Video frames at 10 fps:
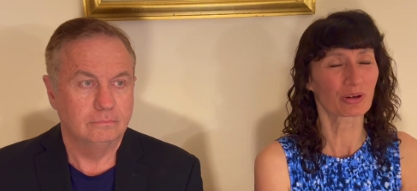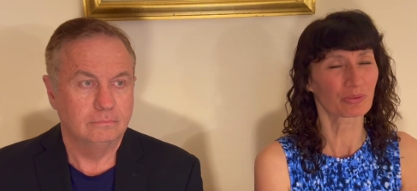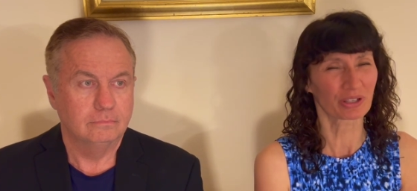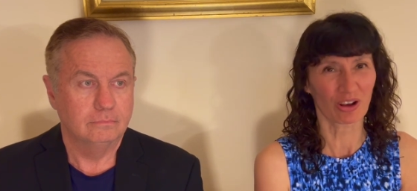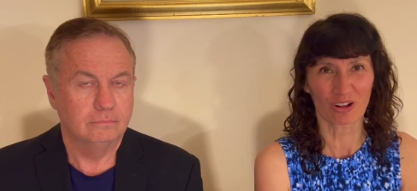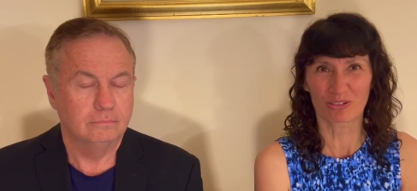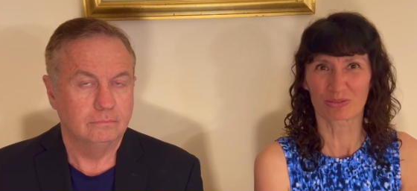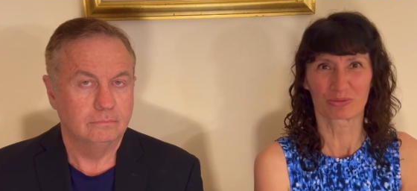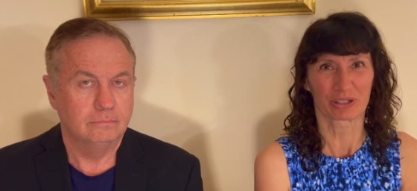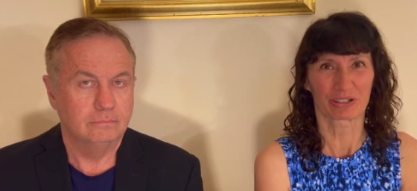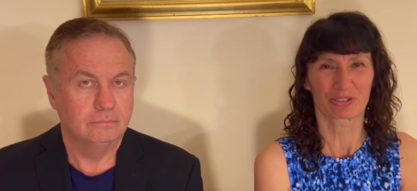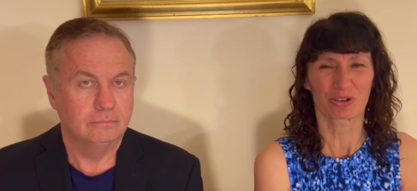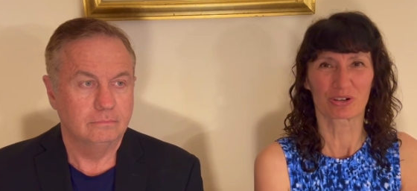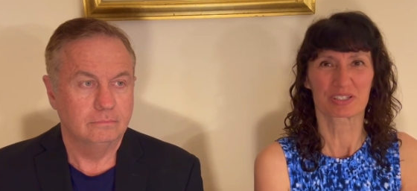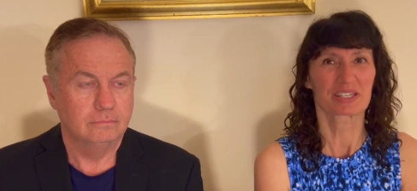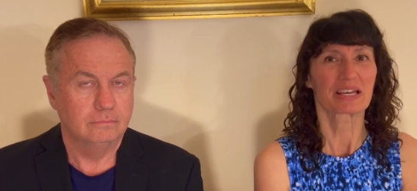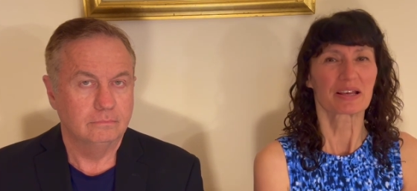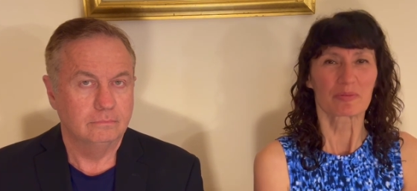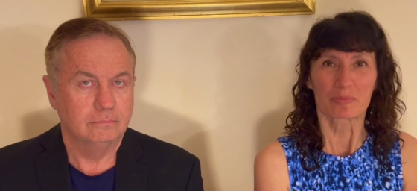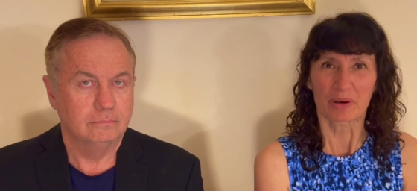Speaker 1: We all would, of course.
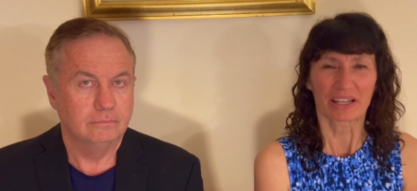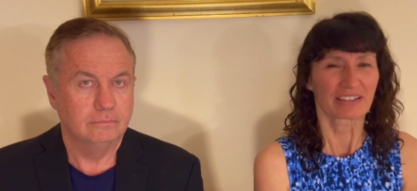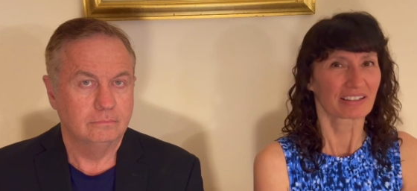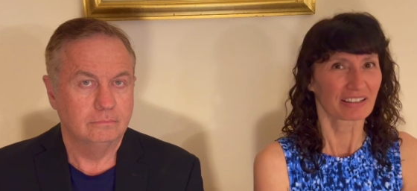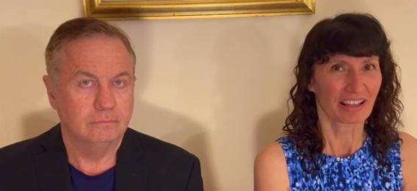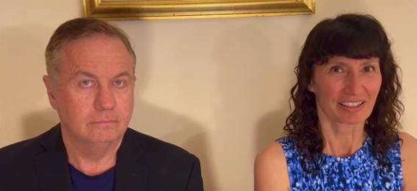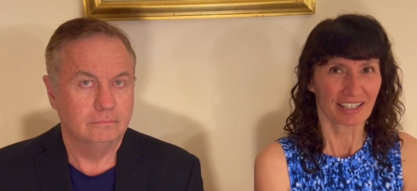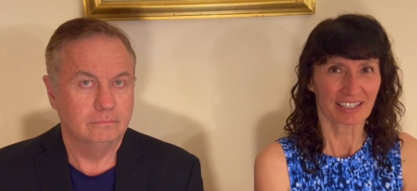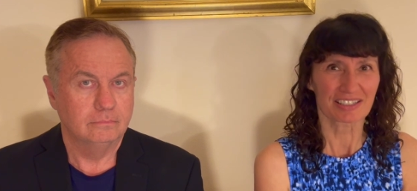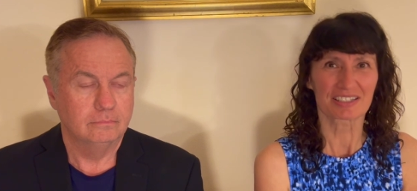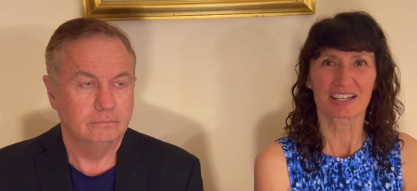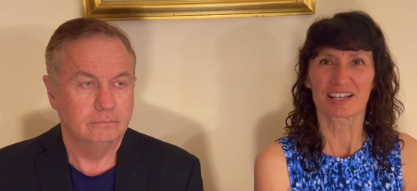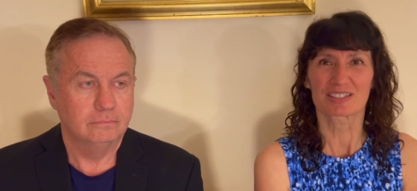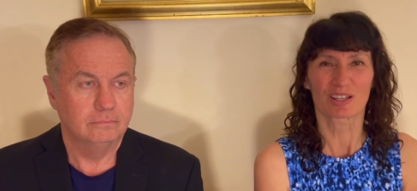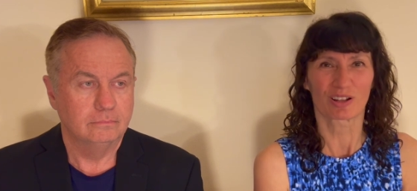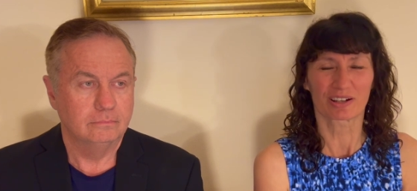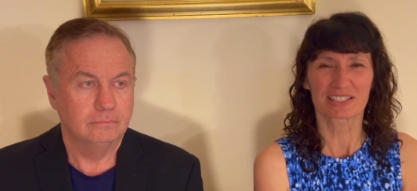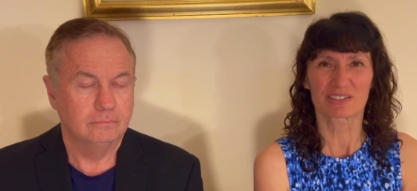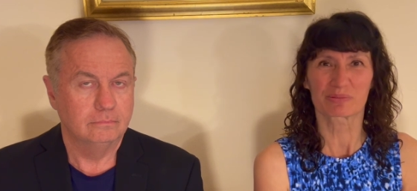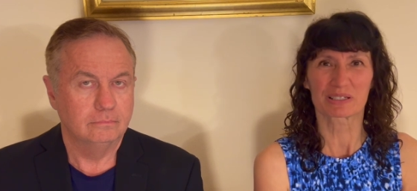But at the end of the day, so long
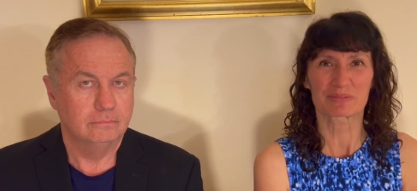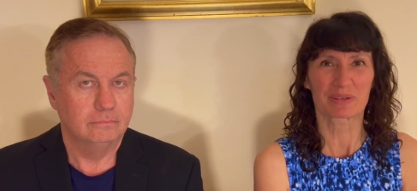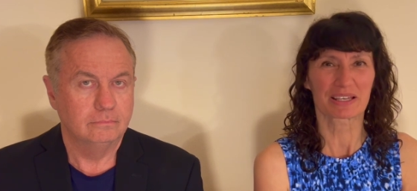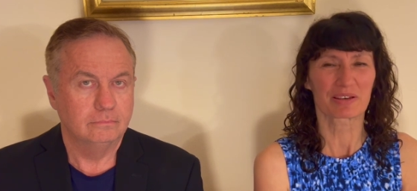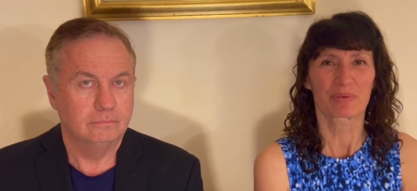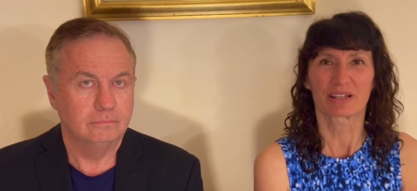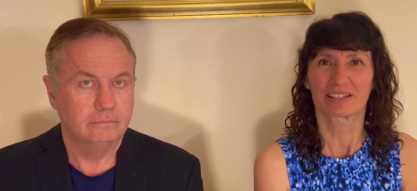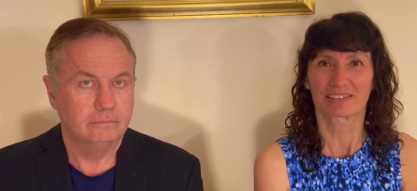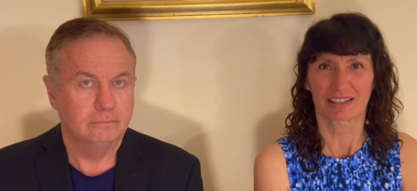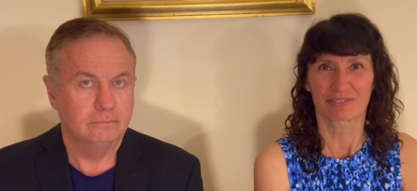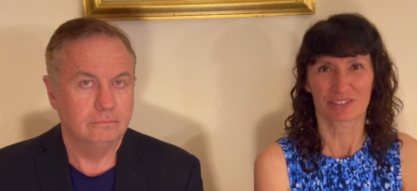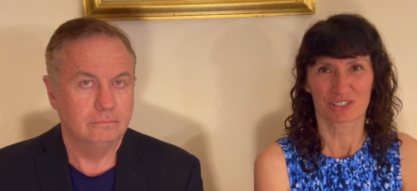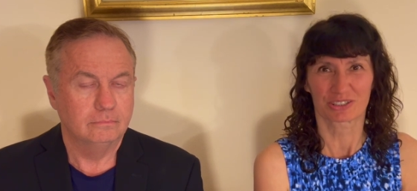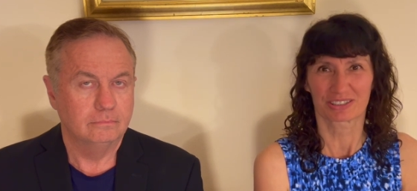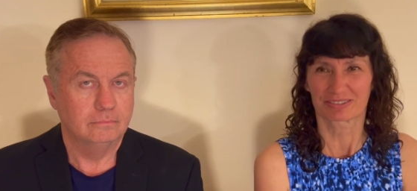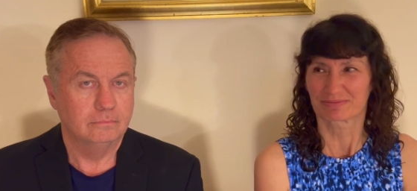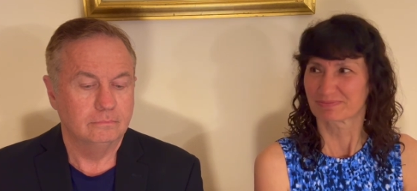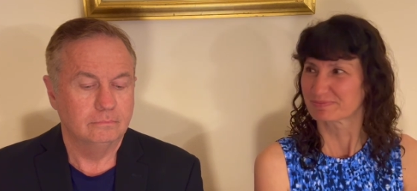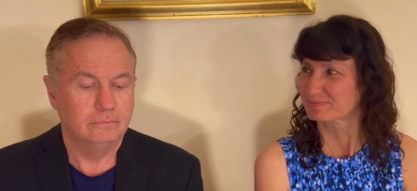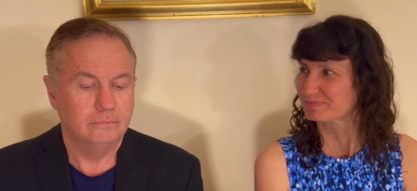as everybody's making money, life is good.
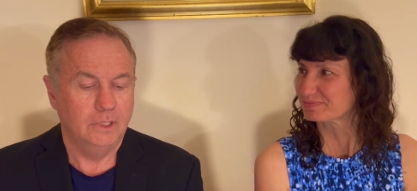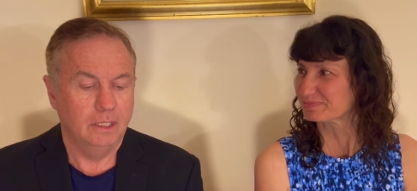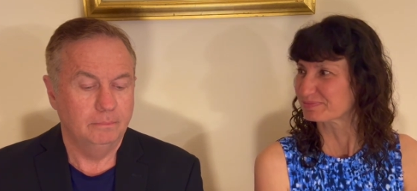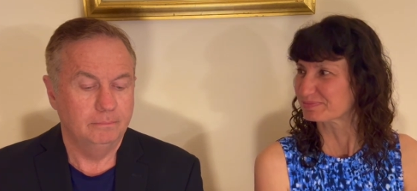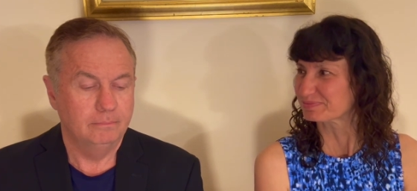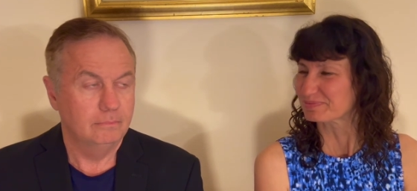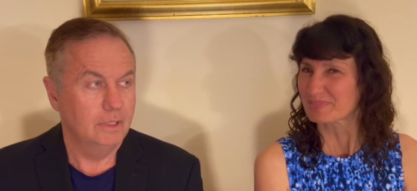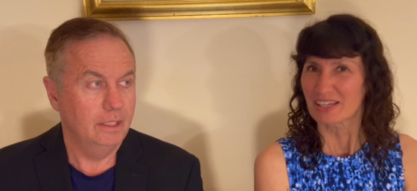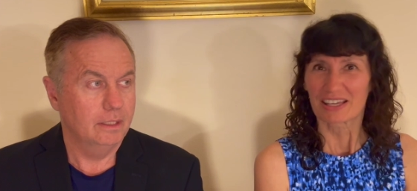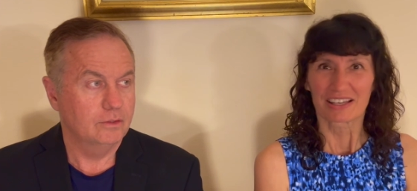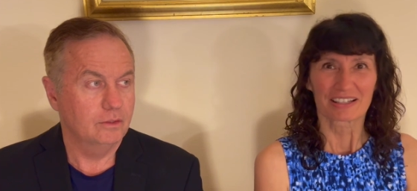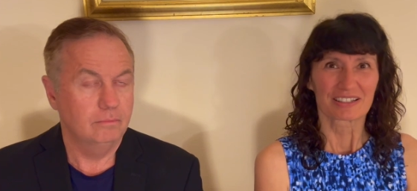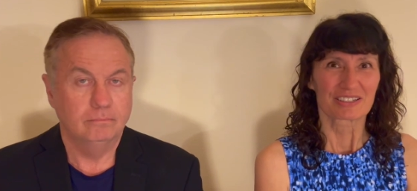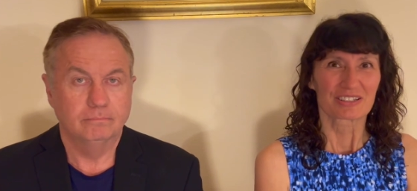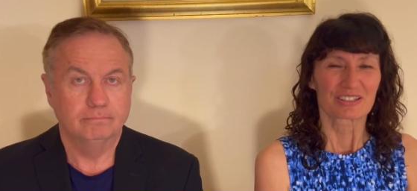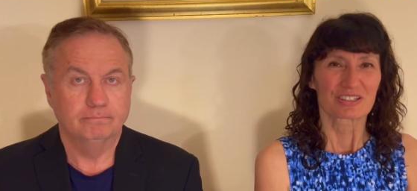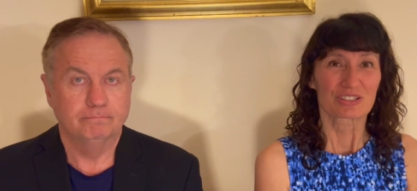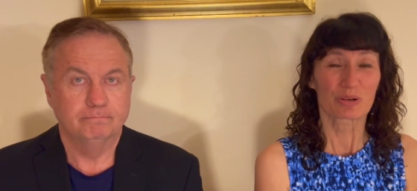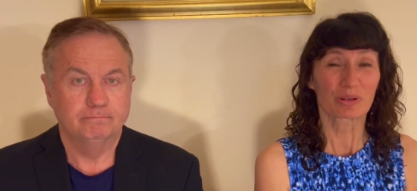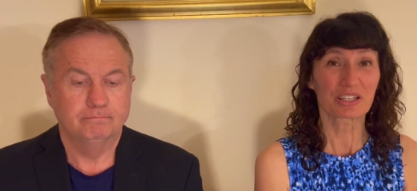
Speaker 2: Yeah, I think so.
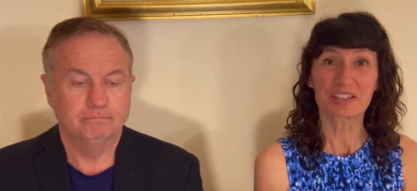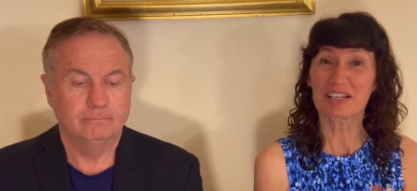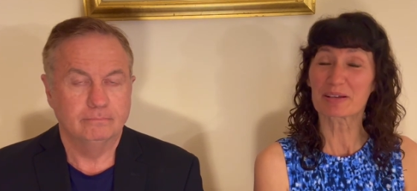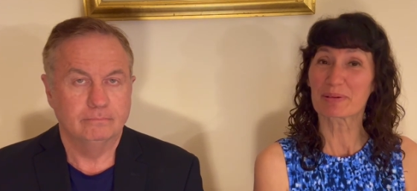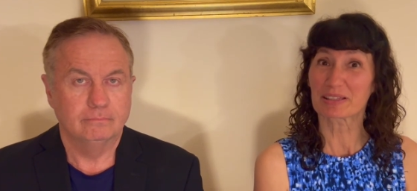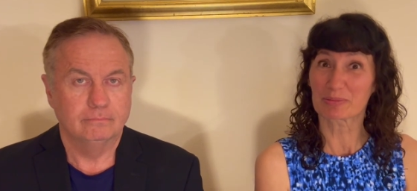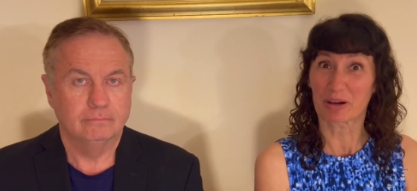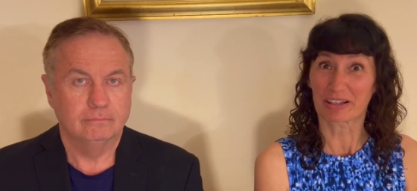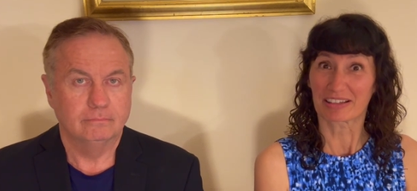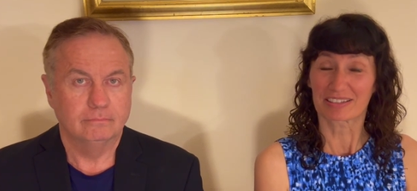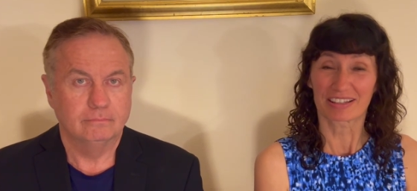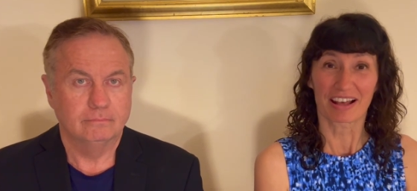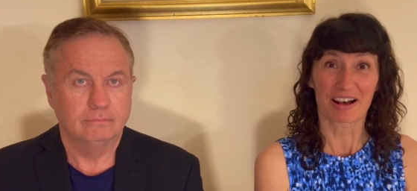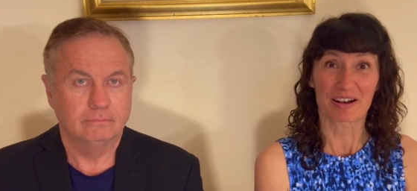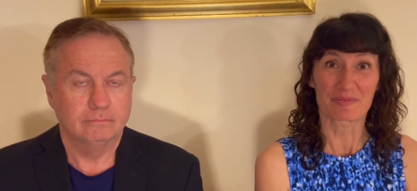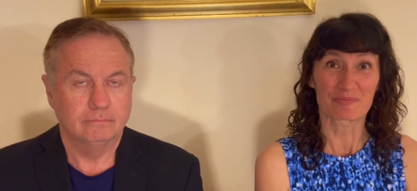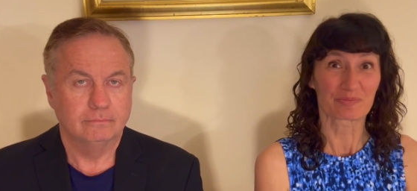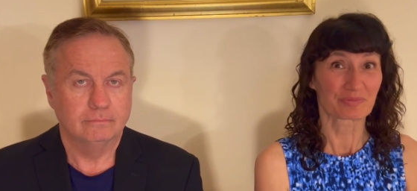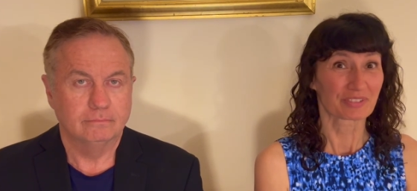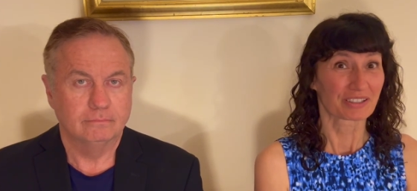
Speaker 1: So, what do you think about the market?
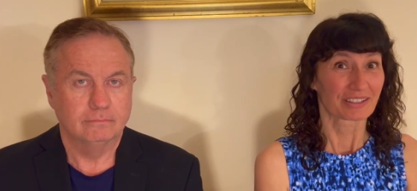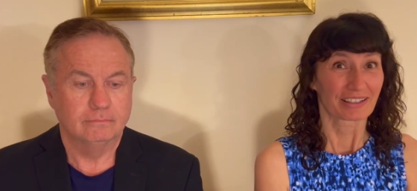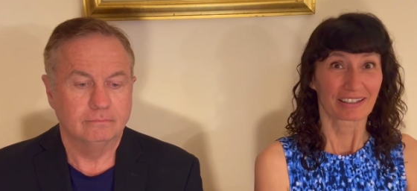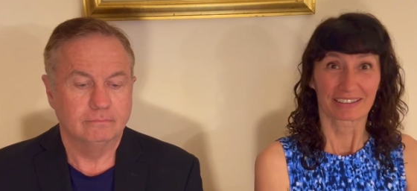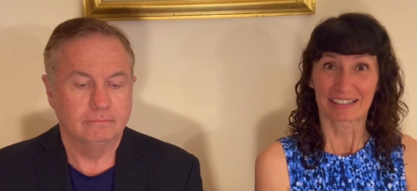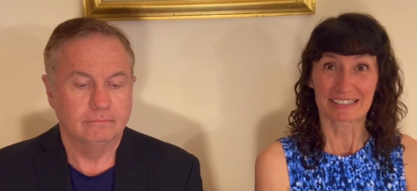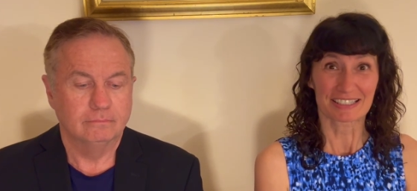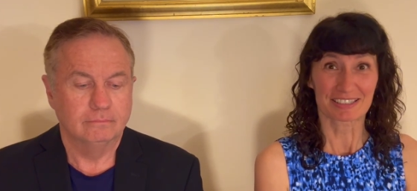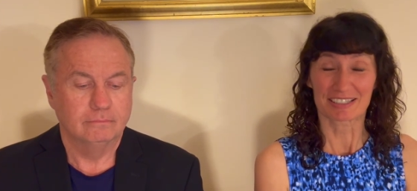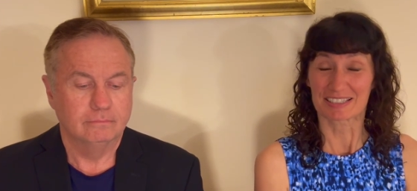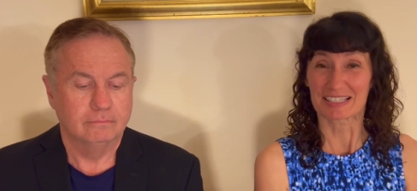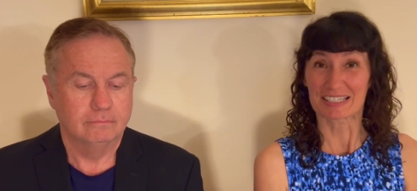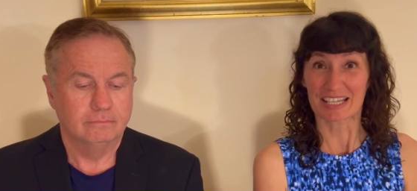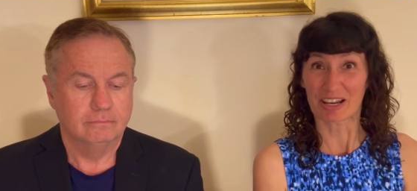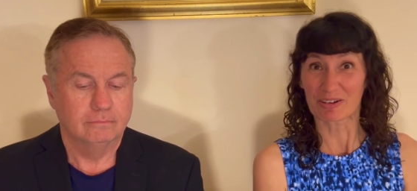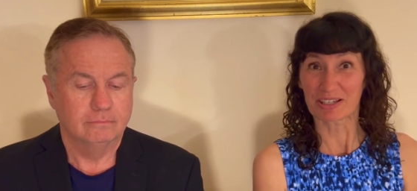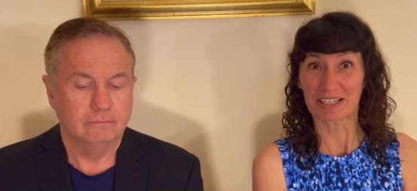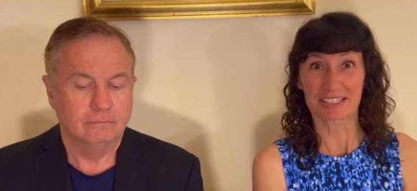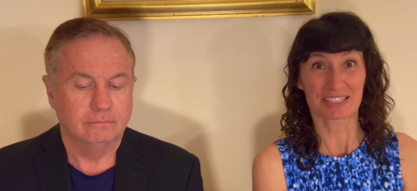Um, is it is it scary? Is